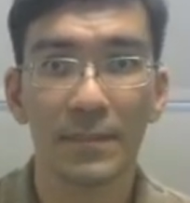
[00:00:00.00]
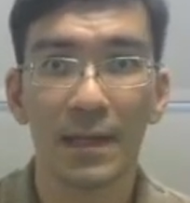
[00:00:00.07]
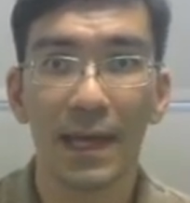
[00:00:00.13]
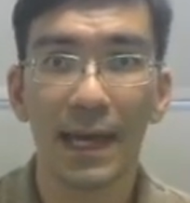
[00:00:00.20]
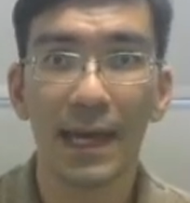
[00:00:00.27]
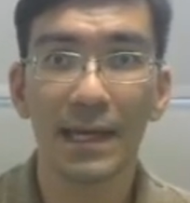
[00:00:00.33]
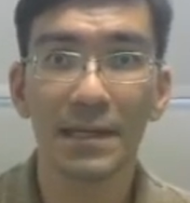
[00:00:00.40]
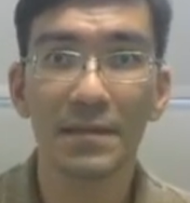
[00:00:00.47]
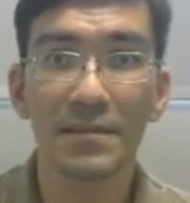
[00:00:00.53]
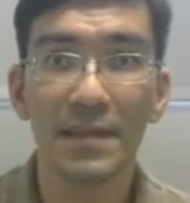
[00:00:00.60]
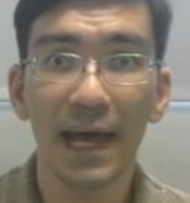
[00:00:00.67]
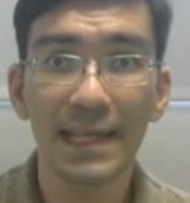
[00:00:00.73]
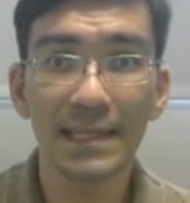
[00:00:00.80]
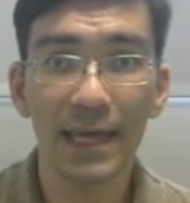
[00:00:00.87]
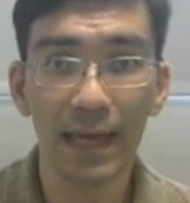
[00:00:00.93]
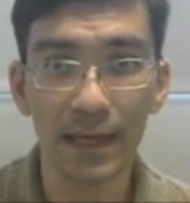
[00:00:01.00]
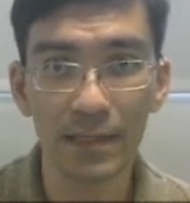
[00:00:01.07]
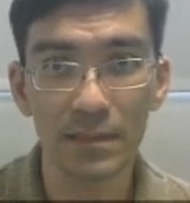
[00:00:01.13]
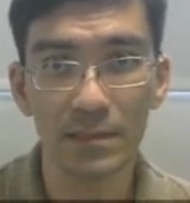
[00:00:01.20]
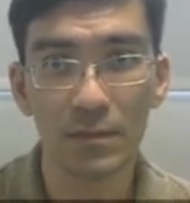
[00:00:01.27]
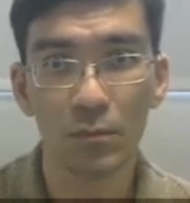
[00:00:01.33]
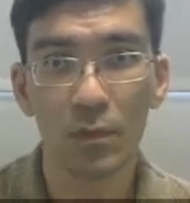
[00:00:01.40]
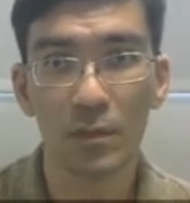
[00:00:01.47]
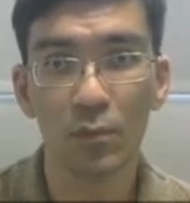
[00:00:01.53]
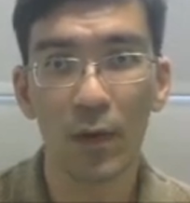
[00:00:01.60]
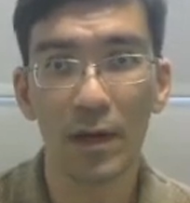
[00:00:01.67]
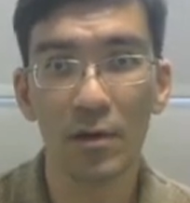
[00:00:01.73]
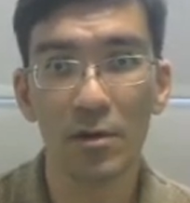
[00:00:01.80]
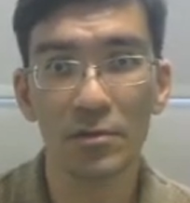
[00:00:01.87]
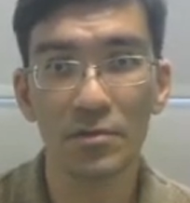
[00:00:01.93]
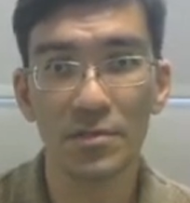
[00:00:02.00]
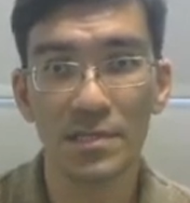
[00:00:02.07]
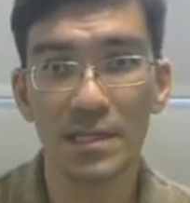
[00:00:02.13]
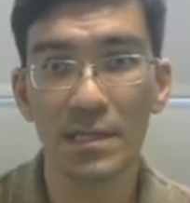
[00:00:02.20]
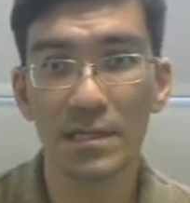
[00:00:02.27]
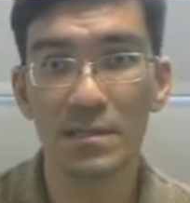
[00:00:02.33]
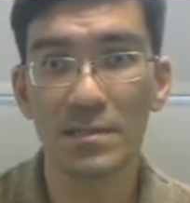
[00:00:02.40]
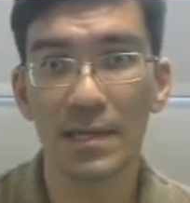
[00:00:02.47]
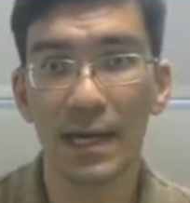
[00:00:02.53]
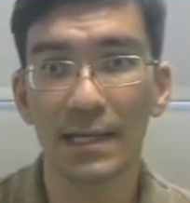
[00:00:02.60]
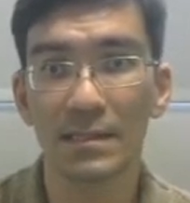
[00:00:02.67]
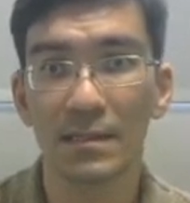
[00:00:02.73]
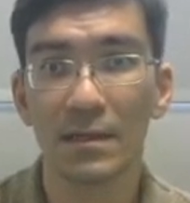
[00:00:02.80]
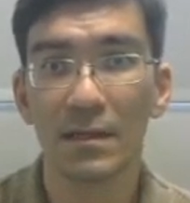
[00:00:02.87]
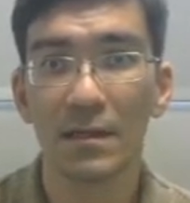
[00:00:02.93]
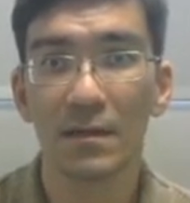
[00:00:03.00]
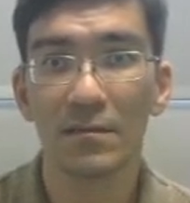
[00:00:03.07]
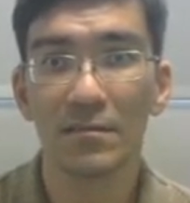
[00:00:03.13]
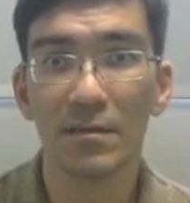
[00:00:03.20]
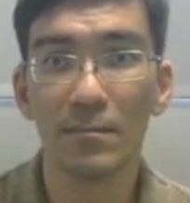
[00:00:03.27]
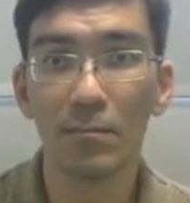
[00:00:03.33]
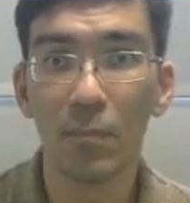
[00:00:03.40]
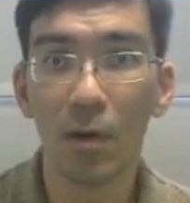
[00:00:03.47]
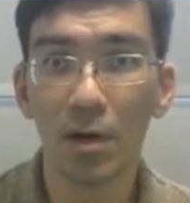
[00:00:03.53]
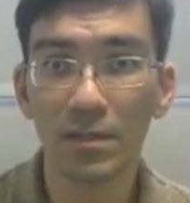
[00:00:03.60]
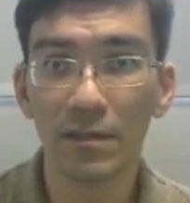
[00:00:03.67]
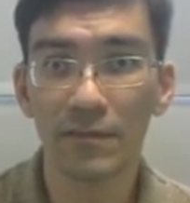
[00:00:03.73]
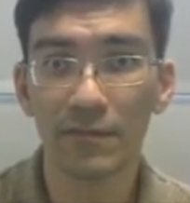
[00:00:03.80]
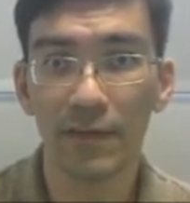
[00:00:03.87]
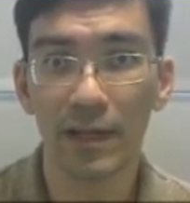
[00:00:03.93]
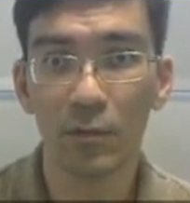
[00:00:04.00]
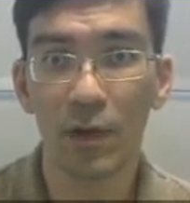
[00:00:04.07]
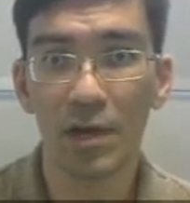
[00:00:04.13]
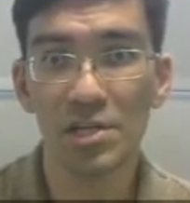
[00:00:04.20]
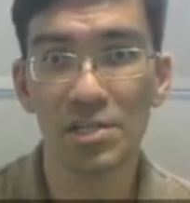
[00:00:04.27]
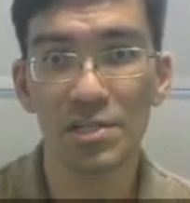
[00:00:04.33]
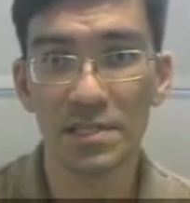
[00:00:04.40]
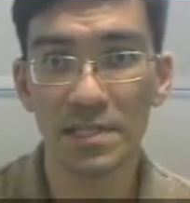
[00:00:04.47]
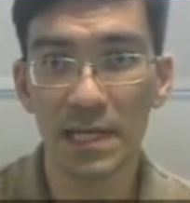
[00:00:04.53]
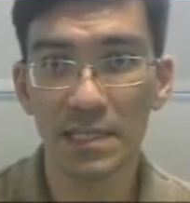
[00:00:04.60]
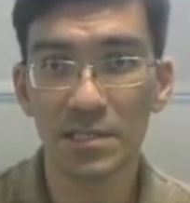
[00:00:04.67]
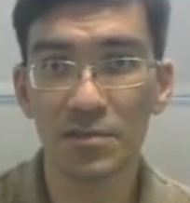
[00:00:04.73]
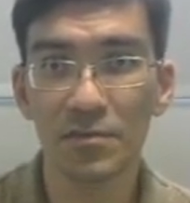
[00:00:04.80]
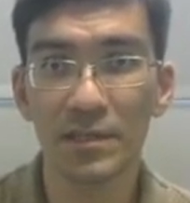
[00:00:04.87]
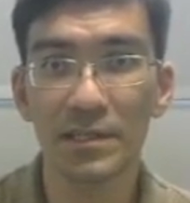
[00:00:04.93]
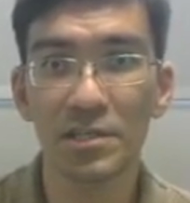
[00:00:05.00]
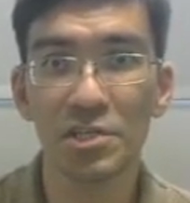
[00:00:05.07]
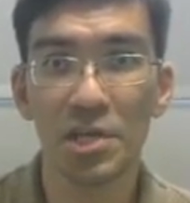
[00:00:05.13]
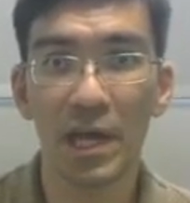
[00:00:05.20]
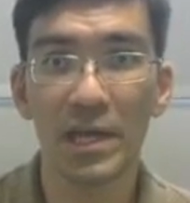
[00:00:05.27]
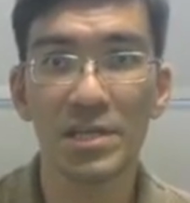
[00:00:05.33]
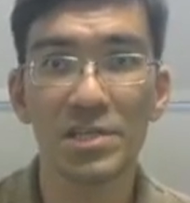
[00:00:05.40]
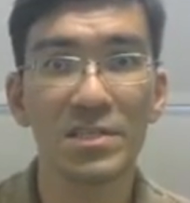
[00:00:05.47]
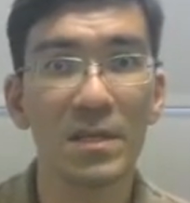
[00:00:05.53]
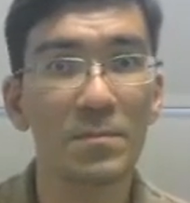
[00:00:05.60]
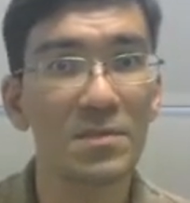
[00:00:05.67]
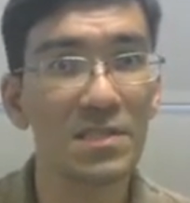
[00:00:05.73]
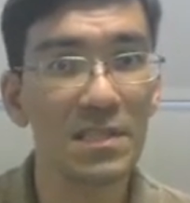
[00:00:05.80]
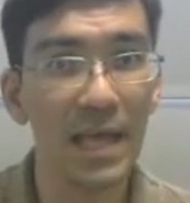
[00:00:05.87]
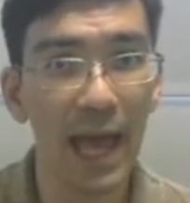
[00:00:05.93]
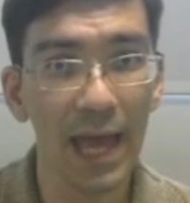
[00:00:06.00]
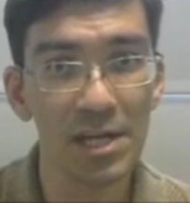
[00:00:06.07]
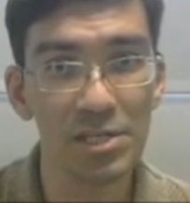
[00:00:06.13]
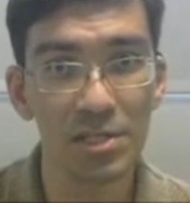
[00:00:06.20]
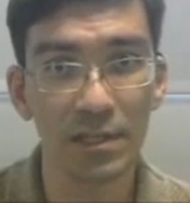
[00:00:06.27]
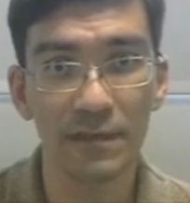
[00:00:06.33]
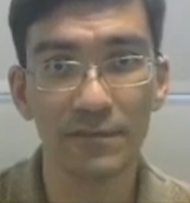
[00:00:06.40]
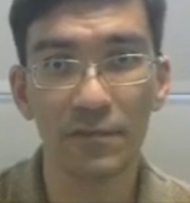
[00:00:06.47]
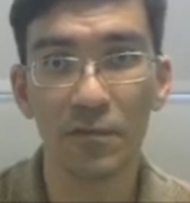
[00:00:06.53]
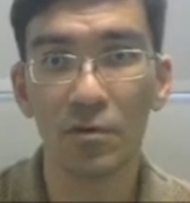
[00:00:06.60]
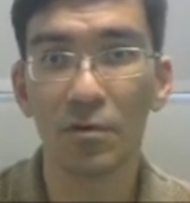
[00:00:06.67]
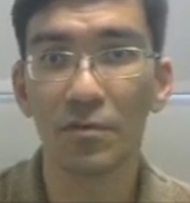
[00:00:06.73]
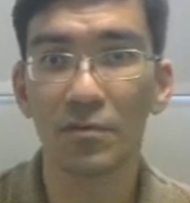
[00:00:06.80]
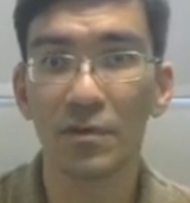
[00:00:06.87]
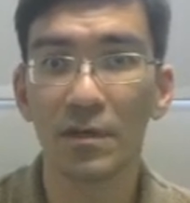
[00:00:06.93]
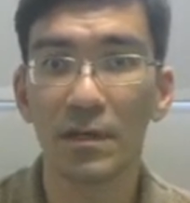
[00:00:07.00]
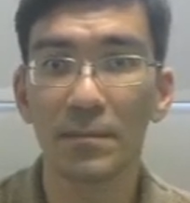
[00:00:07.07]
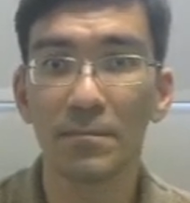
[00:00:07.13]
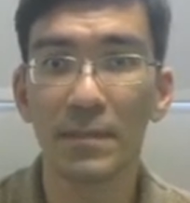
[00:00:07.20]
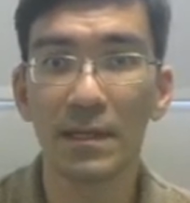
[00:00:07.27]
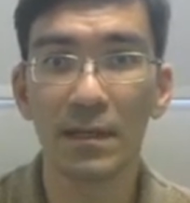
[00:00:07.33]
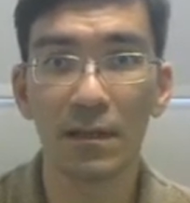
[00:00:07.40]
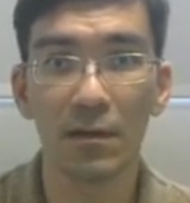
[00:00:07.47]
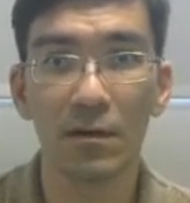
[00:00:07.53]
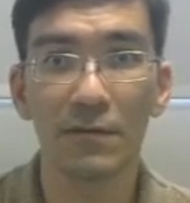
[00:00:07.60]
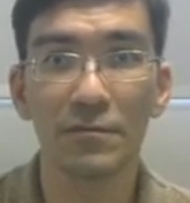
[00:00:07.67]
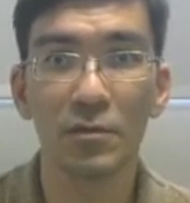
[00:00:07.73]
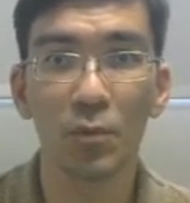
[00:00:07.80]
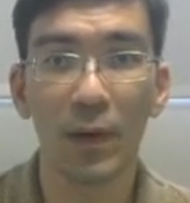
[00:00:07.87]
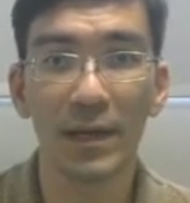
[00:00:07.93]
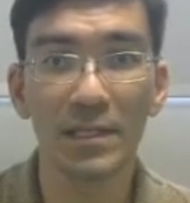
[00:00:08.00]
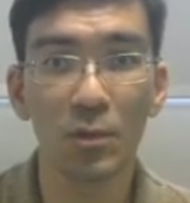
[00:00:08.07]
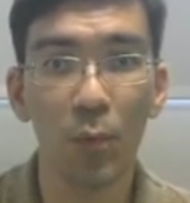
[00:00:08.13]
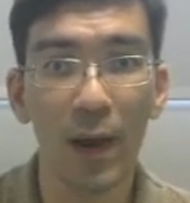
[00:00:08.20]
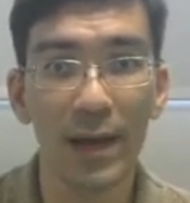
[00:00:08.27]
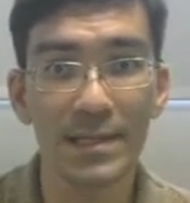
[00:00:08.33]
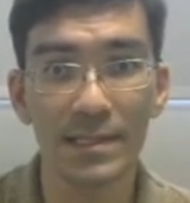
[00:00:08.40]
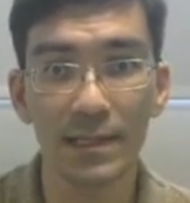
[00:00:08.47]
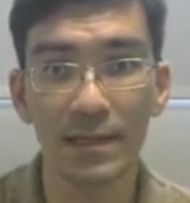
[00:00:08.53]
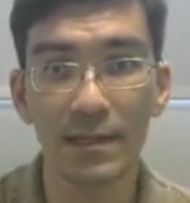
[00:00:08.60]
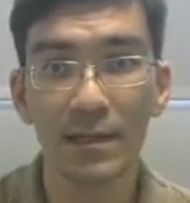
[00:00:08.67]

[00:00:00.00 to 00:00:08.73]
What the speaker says: And in that case, what we're going to see is that the model valuation doesn't really change substantially for the middle of 2020.